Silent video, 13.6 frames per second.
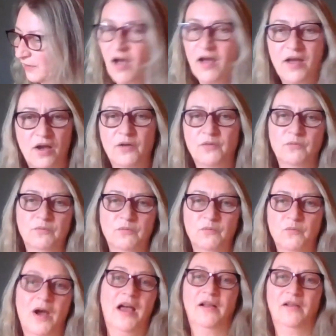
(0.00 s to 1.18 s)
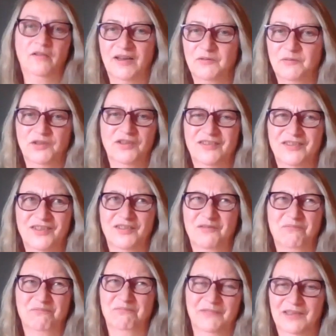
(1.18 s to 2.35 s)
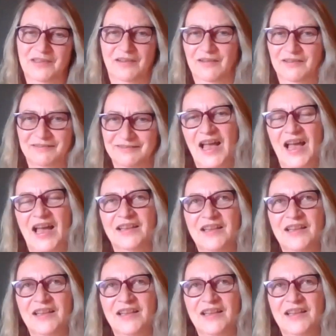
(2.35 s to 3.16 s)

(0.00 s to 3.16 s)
I earn well, which is just, and